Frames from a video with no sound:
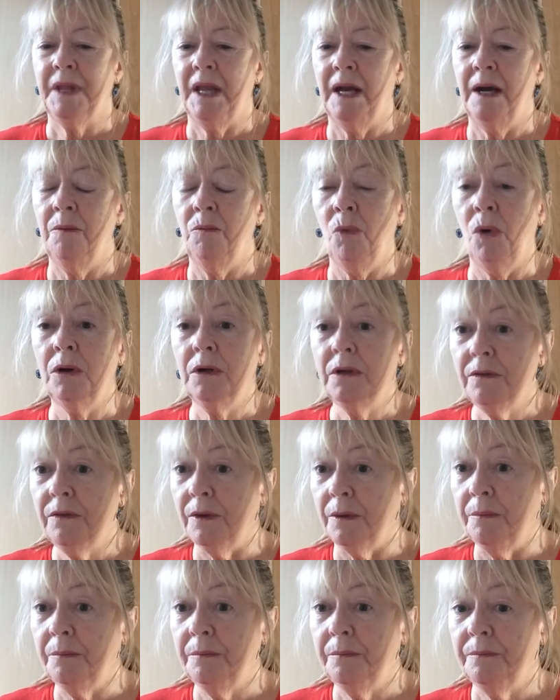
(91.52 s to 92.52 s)
And one of
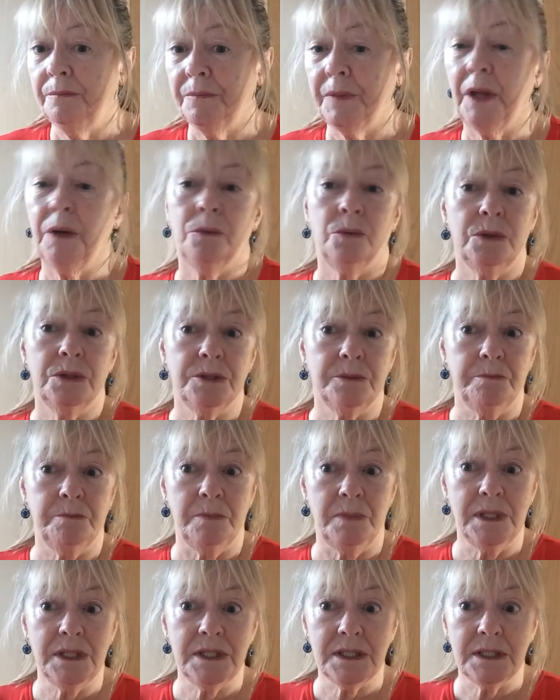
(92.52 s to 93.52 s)
them was
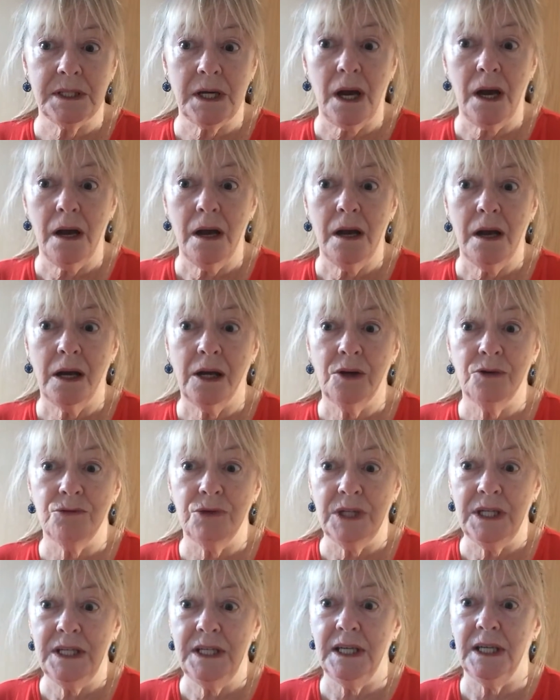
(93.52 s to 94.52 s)
Mr.
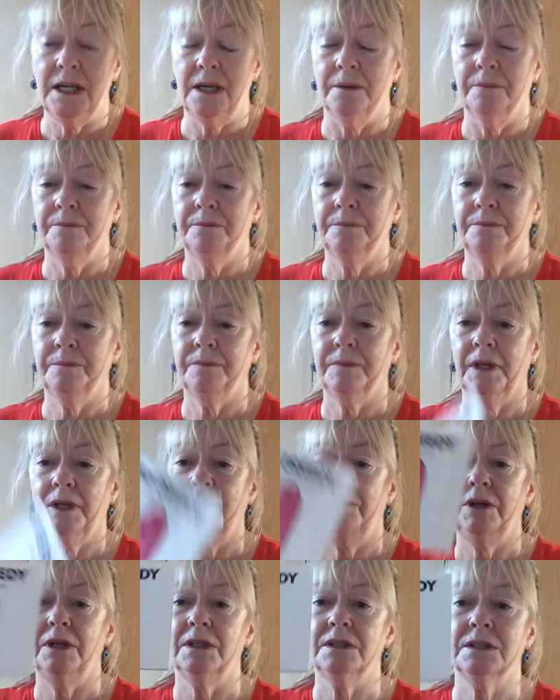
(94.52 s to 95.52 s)
Greedy. Here
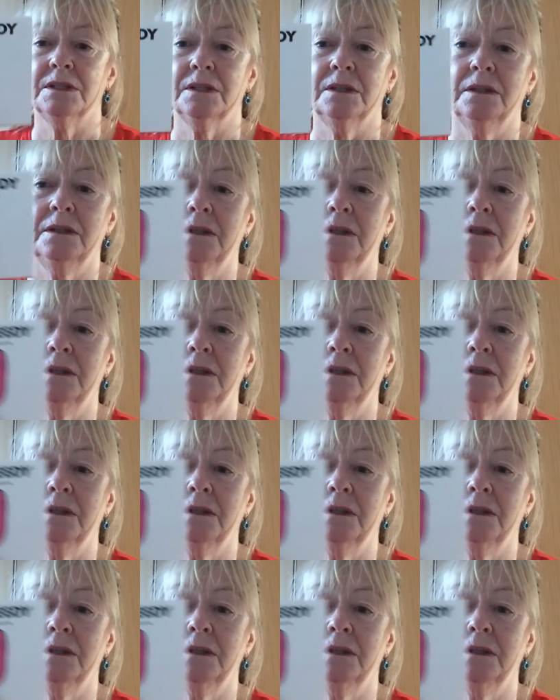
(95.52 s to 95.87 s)
he is,